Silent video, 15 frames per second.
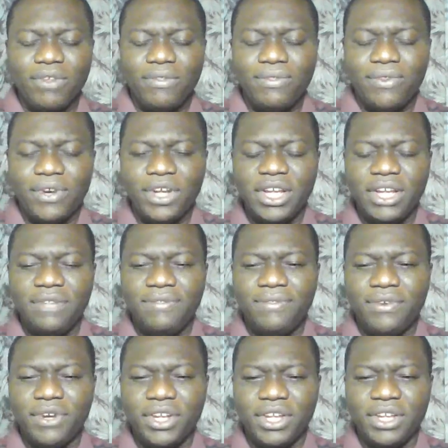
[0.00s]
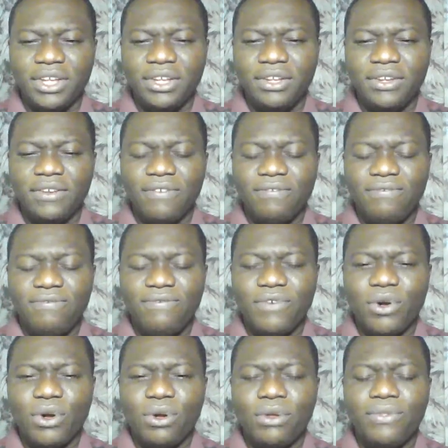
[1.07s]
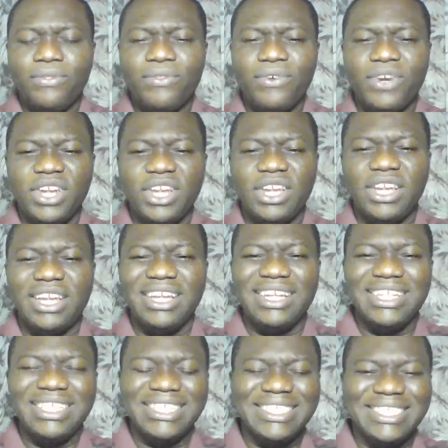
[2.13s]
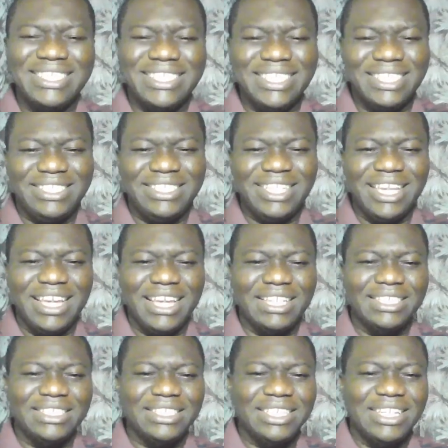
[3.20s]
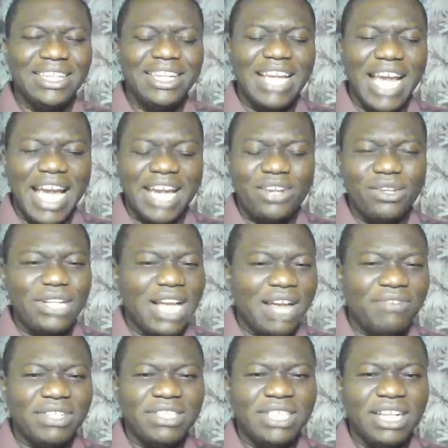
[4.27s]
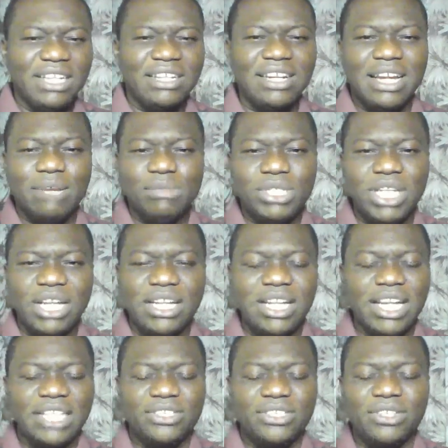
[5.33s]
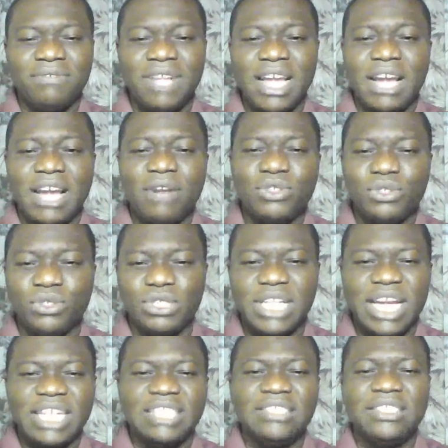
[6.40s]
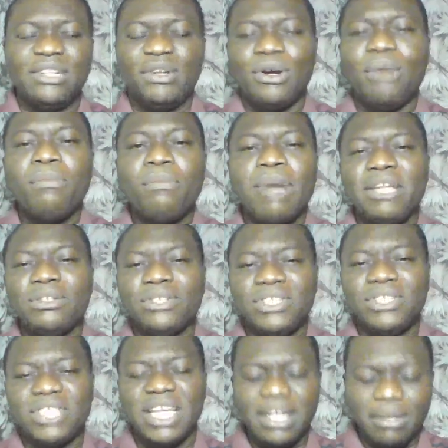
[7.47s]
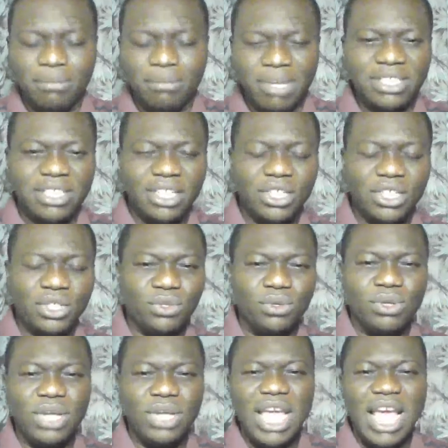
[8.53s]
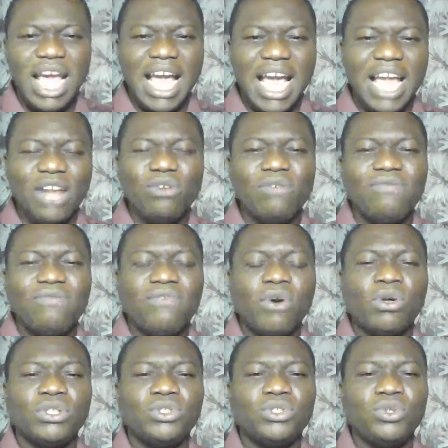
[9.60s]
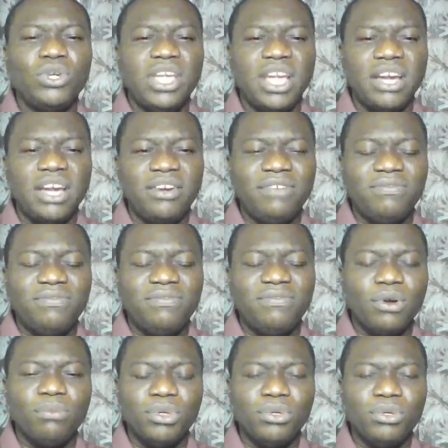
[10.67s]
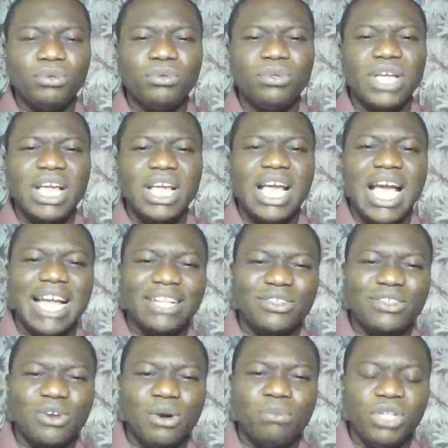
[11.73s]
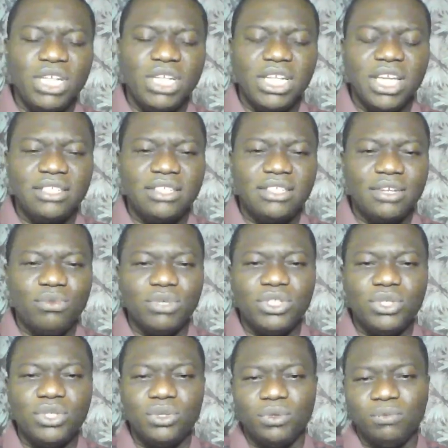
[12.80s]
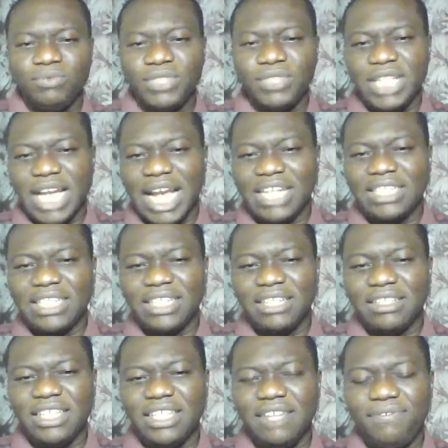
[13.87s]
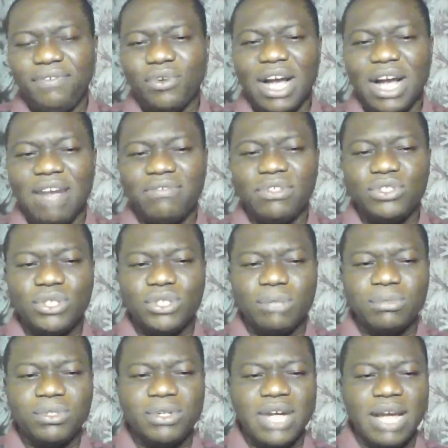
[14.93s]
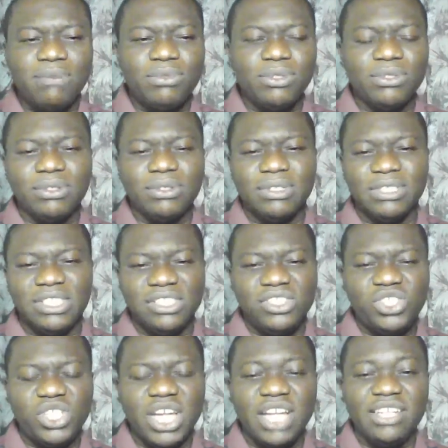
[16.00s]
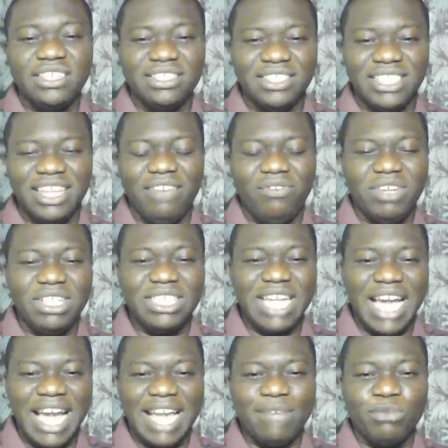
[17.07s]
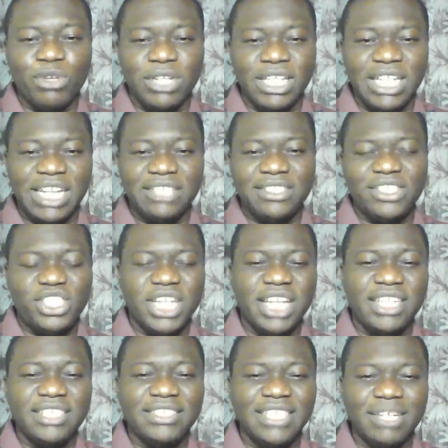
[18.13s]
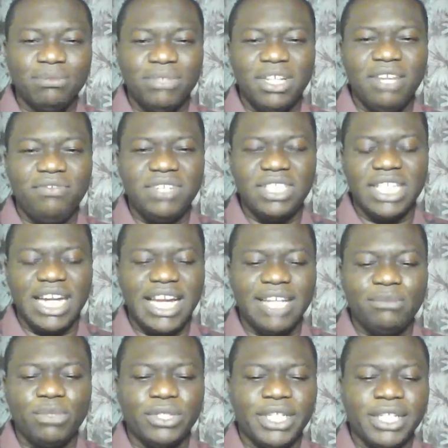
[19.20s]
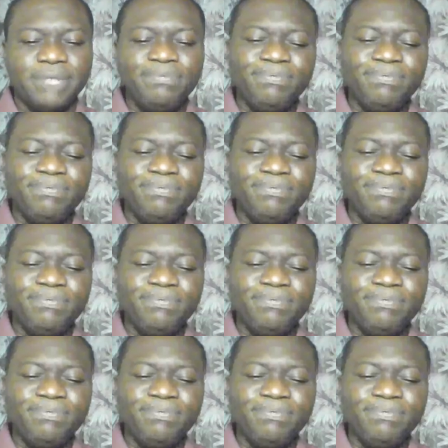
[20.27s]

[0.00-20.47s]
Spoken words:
33 43 68. I don't have a Telegram channel as of now, so that is the number you send a message to. I look forward to hearing from you and communicating with you. And if you haven't subscribed to this channel, David Igbonna, that's the channel name, David Igbonna,